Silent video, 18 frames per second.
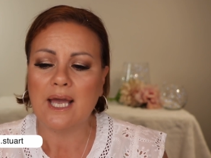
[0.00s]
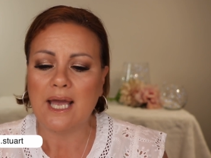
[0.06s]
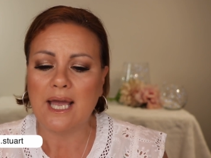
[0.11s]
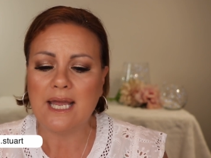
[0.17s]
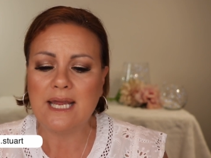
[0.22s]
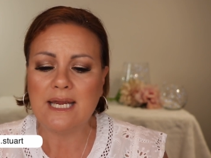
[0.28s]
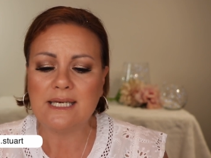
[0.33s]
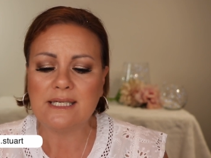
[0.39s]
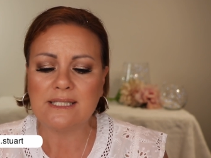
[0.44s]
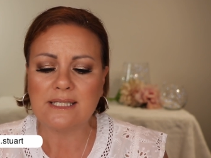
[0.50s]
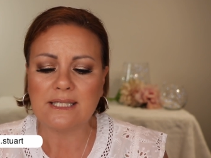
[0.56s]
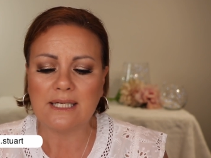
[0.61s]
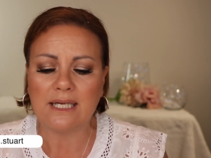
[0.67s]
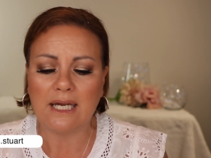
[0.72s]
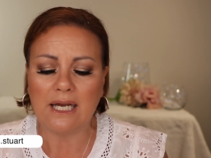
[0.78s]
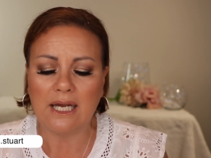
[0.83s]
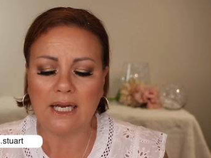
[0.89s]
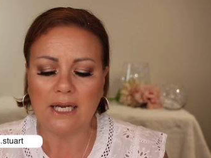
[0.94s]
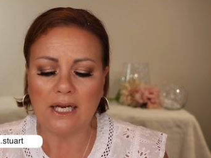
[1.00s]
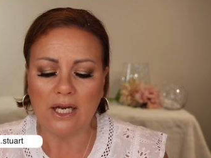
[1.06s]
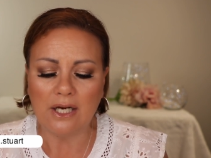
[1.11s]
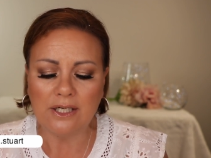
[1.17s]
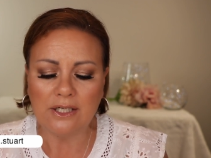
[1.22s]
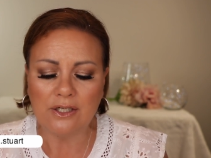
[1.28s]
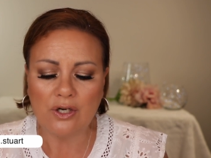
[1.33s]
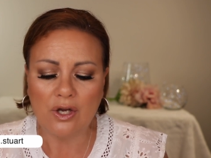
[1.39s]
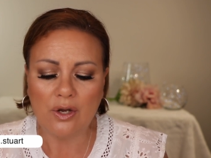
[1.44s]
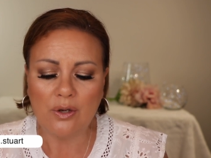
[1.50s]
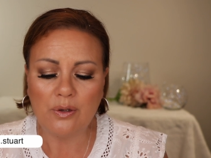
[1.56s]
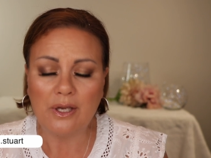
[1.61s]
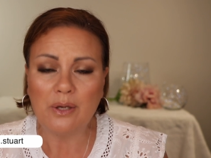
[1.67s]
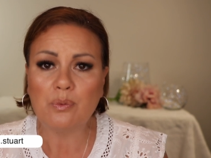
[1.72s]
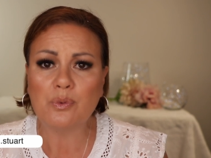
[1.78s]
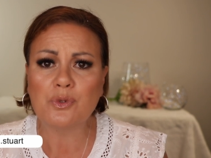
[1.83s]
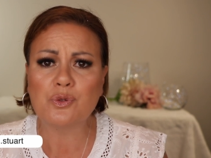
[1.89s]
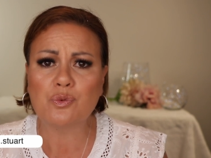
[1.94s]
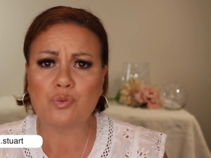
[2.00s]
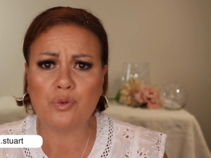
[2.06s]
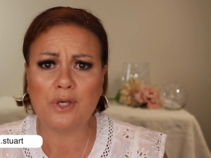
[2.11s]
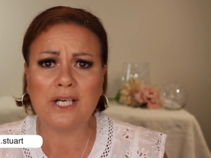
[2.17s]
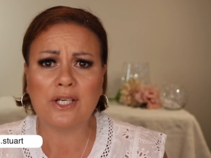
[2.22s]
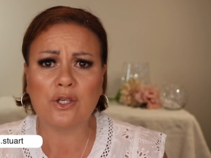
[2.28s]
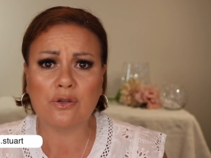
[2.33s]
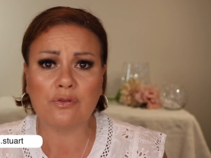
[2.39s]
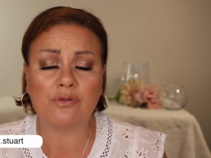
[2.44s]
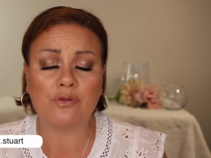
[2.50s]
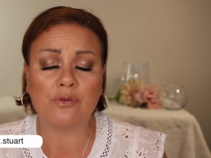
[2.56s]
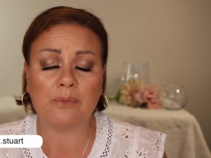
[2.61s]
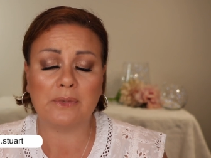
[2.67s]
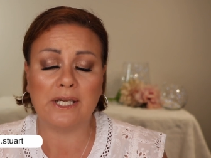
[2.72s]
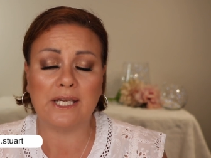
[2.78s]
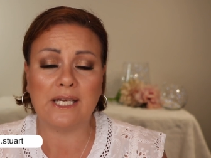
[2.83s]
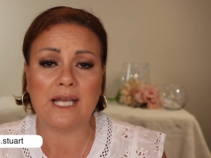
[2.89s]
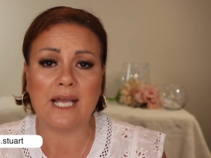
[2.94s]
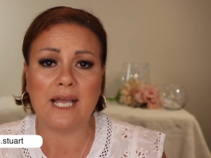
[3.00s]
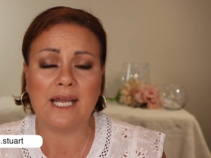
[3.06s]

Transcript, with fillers: And, you know, it was really good for me.